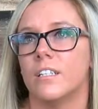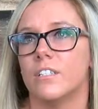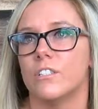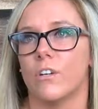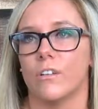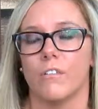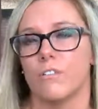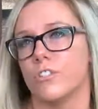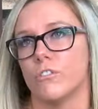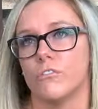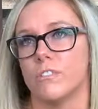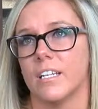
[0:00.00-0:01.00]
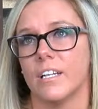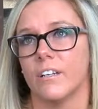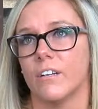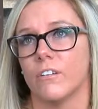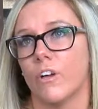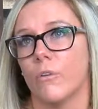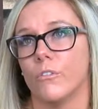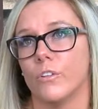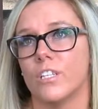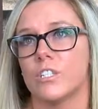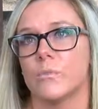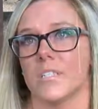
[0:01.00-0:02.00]
See all the other children there that are going
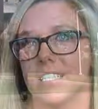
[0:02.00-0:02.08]
through this with the